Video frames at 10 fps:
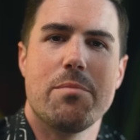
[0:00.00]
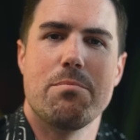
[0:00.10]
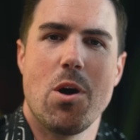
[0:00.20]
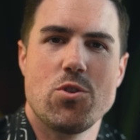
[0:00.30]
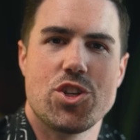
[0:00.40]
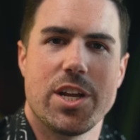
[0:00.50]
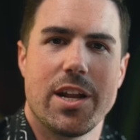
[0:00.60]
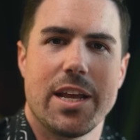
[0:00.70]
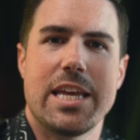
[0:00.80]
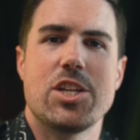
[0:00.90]

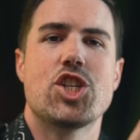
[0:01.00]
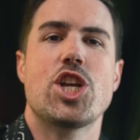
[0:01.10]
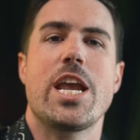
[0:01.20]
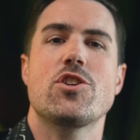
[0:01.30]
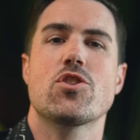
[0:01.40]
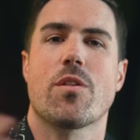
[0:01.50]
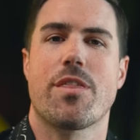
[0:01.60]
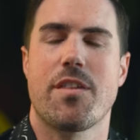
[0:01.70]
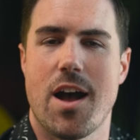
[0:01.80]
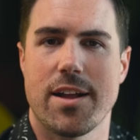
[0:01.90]
emotion can change your
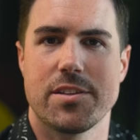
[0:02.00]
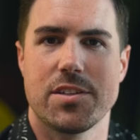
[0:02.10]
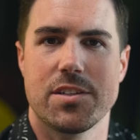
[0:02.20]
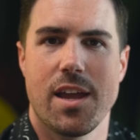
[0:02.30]
thoughts.